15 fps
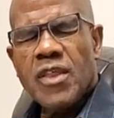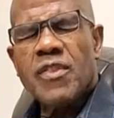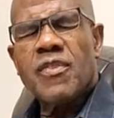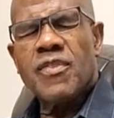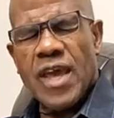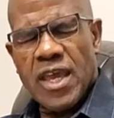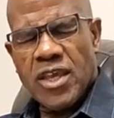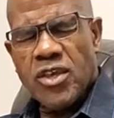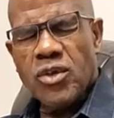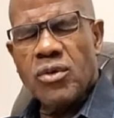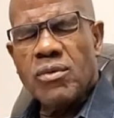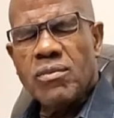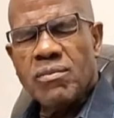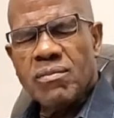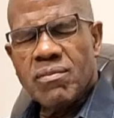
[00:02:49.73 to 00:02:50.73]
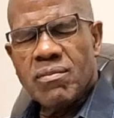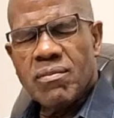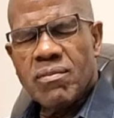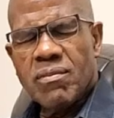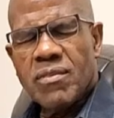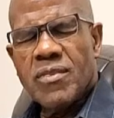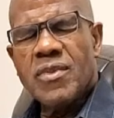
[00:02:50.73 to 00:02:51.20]
Thank you.
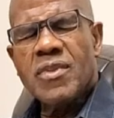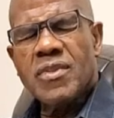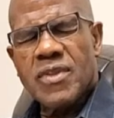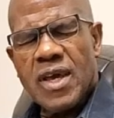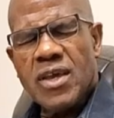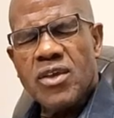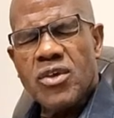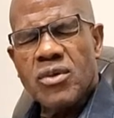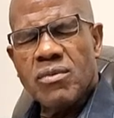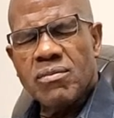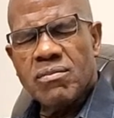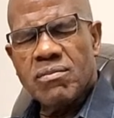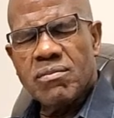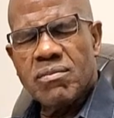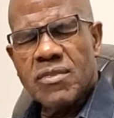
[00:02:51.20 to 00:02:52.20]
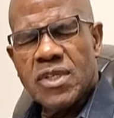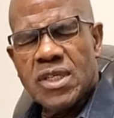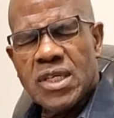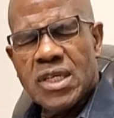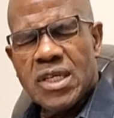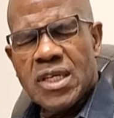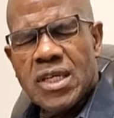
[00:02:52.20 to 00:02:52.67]
Thank you
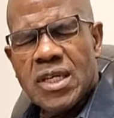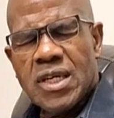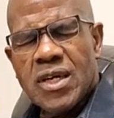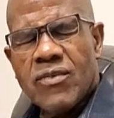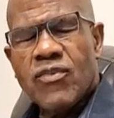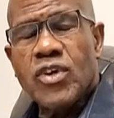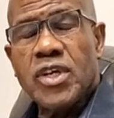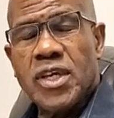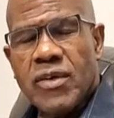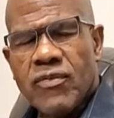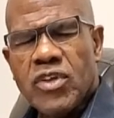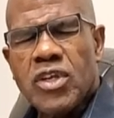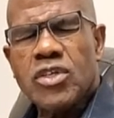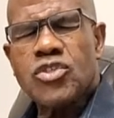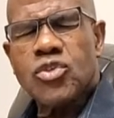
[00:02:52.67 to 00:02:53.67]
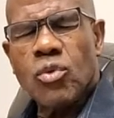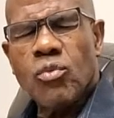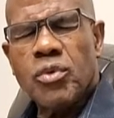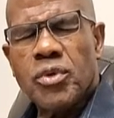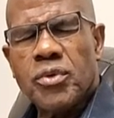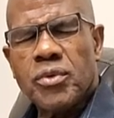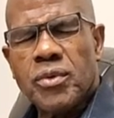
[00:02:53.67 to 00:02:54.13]
for giving us a
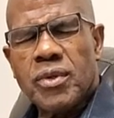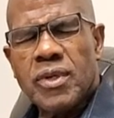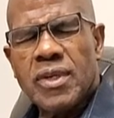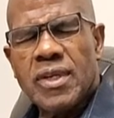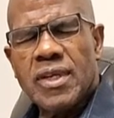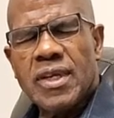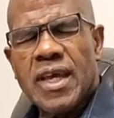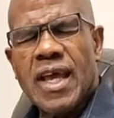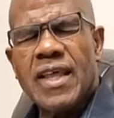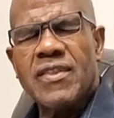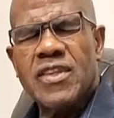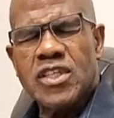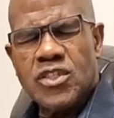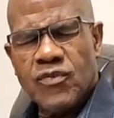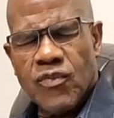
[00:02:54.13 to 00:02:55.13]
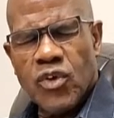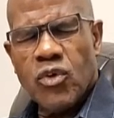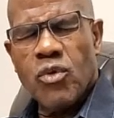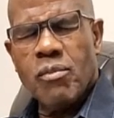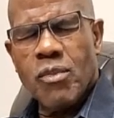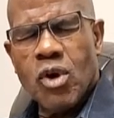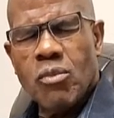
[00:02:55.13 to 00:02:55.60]
word at this very
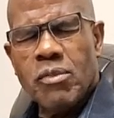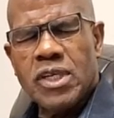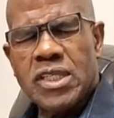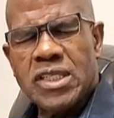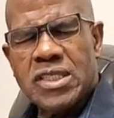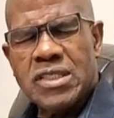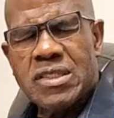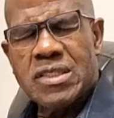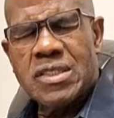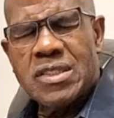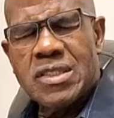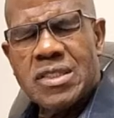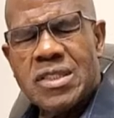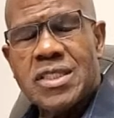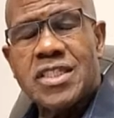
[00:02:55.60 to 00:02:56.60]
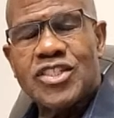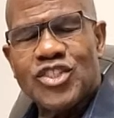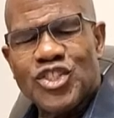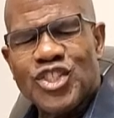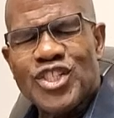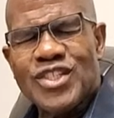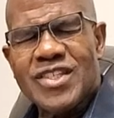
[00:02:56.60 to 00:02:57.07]
moment. In
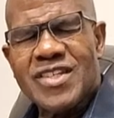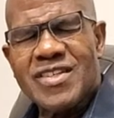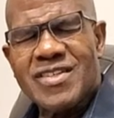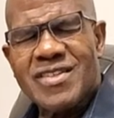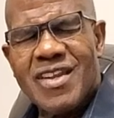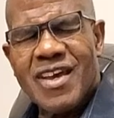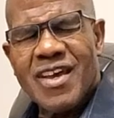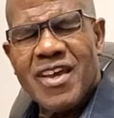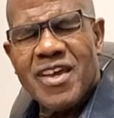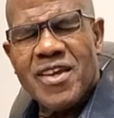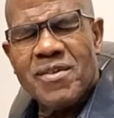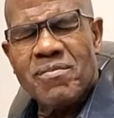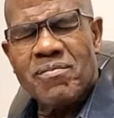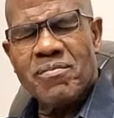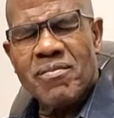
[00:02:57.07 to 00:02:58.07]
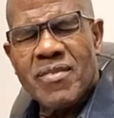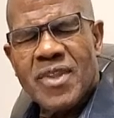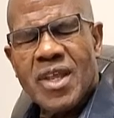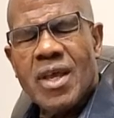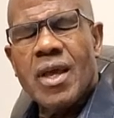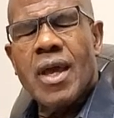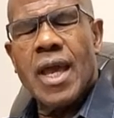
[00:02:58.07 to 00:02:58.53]
Jesus'
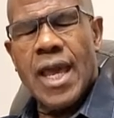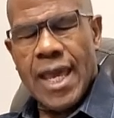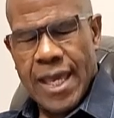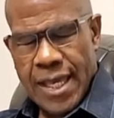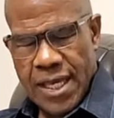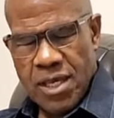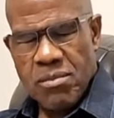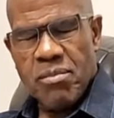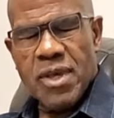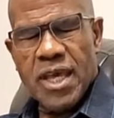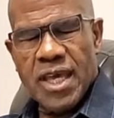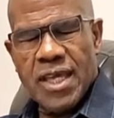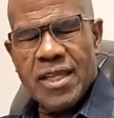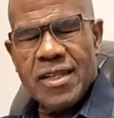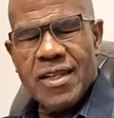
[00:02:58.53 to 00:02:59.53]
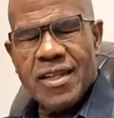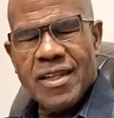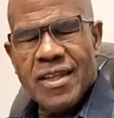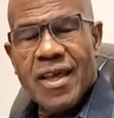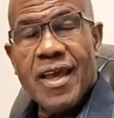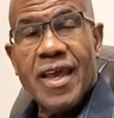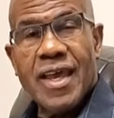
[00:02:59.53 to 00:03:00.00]
name, amen.
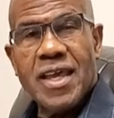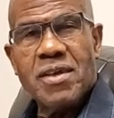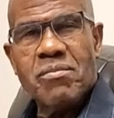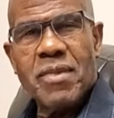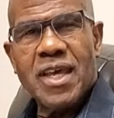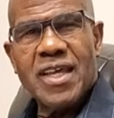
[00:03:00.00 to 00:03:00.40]
Amen.